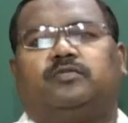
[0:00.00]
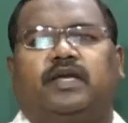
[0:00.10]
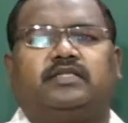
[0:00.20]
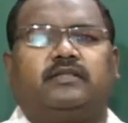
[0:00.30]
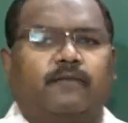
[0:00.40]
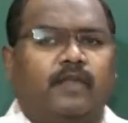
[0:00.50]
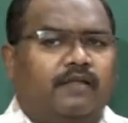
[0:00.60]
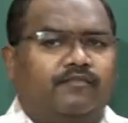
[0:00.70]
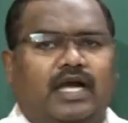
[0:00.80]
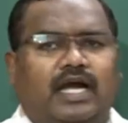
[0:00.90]
space.
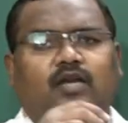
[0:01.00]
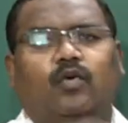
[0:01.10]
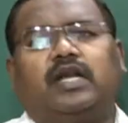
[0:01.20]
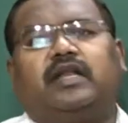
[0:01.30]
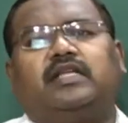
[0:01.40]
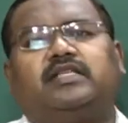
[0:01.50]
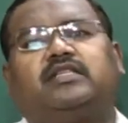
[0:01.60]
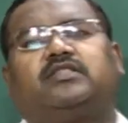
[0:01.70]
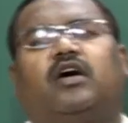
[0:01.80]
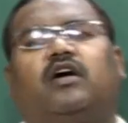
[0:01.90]
The
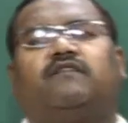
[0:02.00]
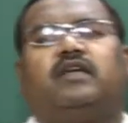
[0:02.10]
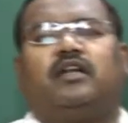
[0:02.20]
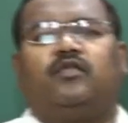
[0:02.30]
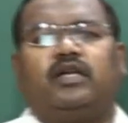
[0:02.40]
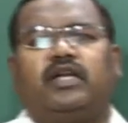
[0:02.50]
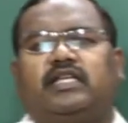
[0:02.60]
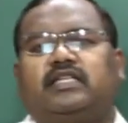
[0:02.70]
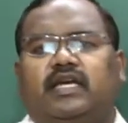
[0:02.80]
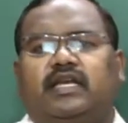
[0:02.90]

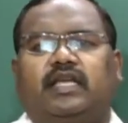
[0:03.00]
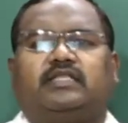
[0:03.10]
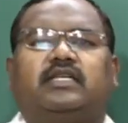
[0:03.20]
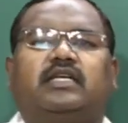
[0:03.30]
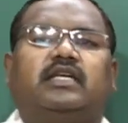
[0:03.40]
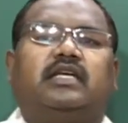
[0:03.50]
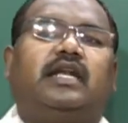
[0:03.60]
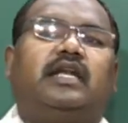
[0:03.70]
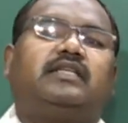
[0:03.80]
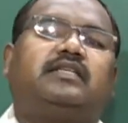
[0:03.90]
advantage here is
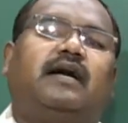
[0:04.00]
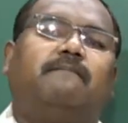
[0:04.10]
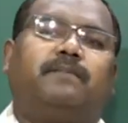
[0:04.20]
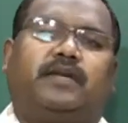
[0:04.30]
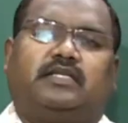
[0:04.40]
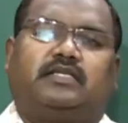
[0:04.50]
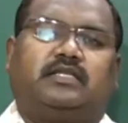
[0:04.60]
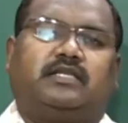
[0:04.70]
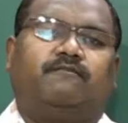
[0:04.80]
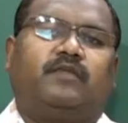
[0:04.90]
it is
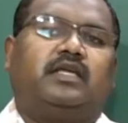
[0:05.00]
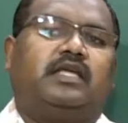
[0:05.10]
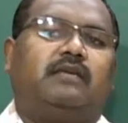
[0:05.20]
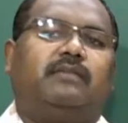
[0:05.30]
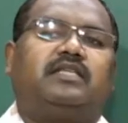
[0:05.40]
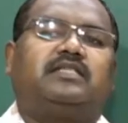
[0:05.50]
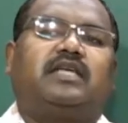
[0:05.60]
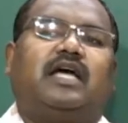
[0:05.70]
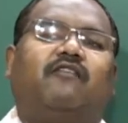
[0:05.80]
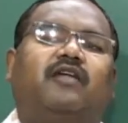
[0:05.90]
compressed. Image is
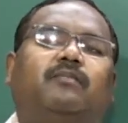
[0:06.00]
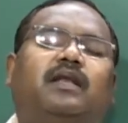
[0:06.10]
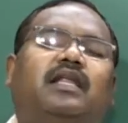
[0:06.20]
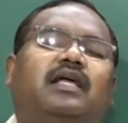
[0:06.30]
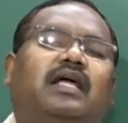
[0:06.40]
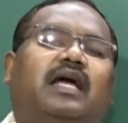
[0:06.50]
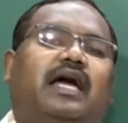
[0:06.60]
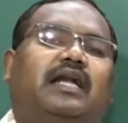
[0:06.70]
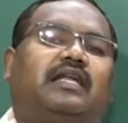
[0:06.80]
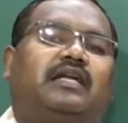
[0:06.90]
available
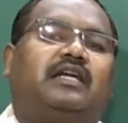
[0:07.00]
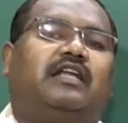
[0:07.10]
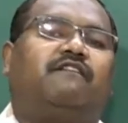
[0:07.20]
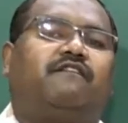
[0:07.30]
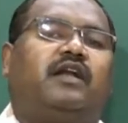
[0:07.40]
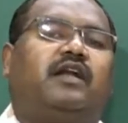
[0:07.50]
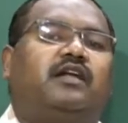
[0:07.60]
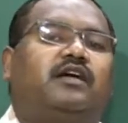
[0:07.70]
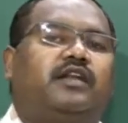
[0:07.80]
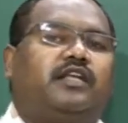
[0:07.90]
at different
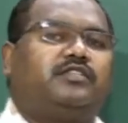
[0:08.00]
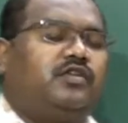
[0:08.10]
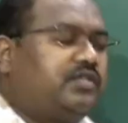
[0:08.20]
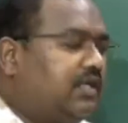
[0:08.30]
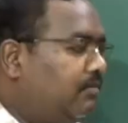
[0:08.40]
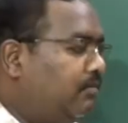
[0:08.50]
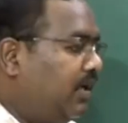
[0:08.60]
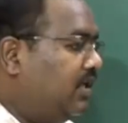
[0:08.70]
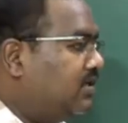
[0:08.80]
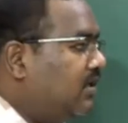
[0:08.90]
resolution,
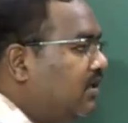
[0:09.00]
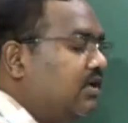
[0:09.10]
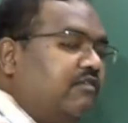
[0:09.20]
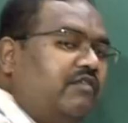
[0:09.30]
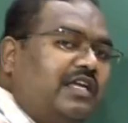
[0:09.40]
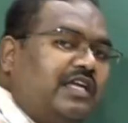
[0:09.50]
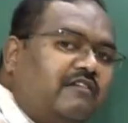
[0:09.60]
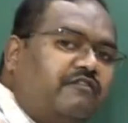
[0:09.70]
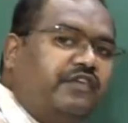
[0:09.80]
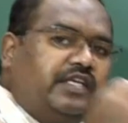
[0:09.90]
means we can
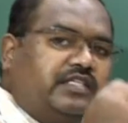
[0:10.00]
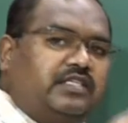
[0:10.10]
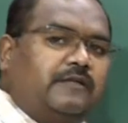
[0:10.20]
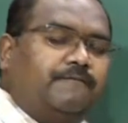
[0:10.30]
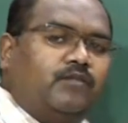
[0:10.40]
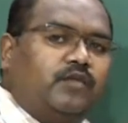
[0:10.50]
fix